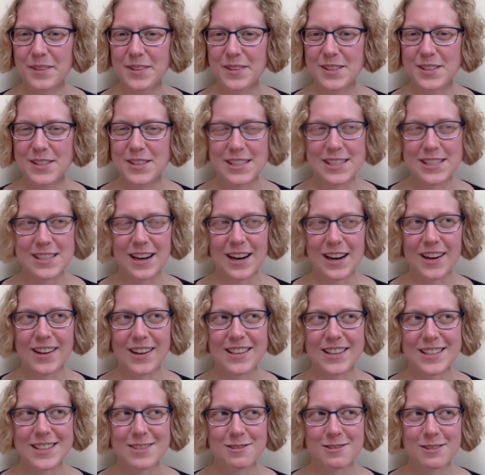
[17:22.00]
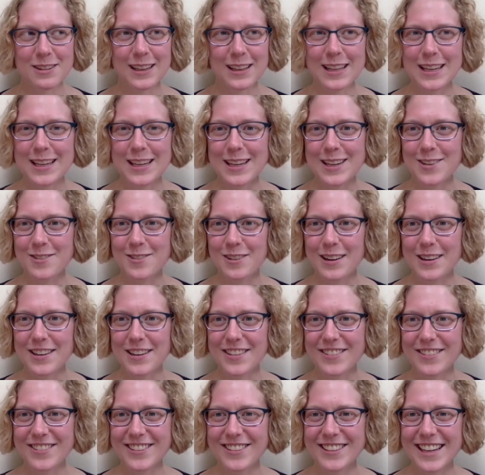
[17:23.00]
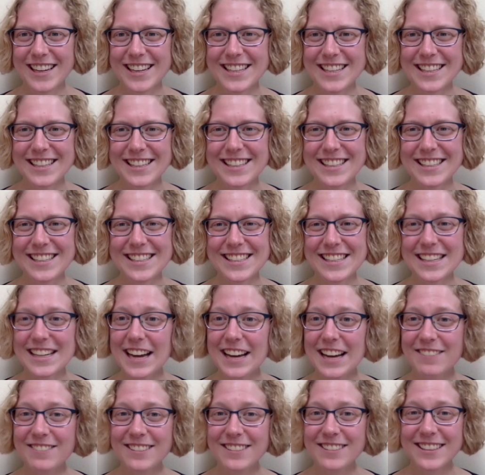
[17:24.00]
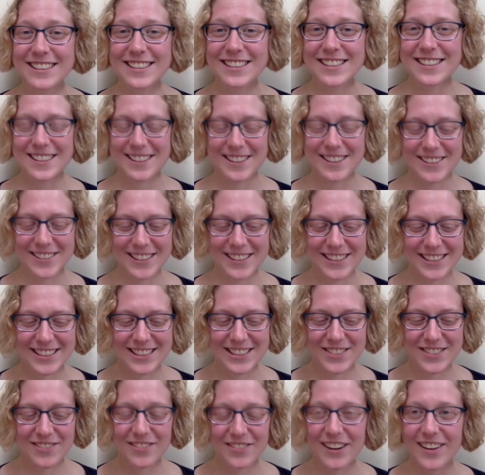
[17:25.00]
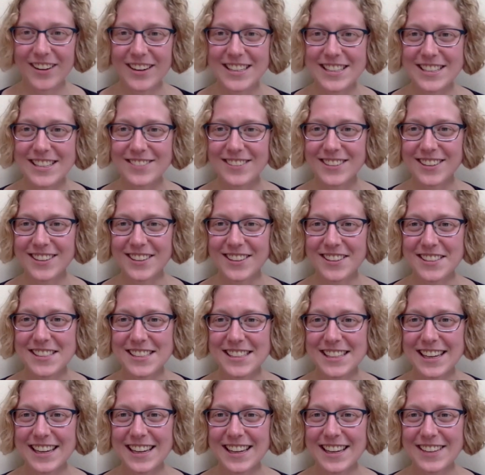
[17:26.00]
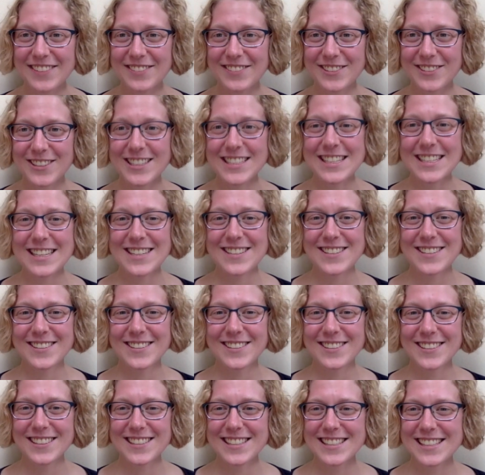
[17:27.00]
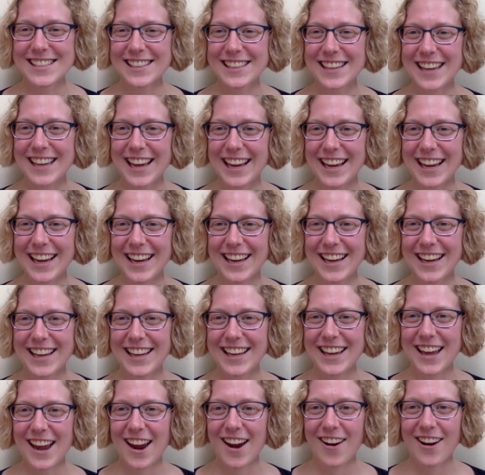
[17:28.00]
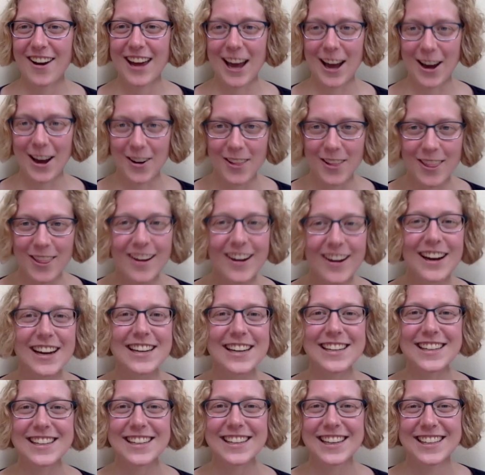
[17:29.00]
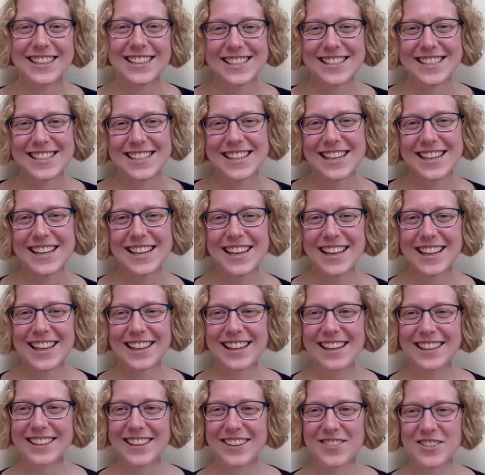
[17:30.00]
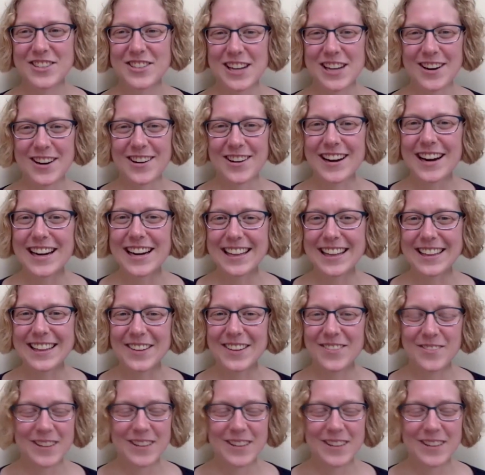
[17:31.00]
Just all these really wonderful ideas. And I've learned, though, that it's very difficult to get 14-year-olds to like carry out their ideas. They love generating them.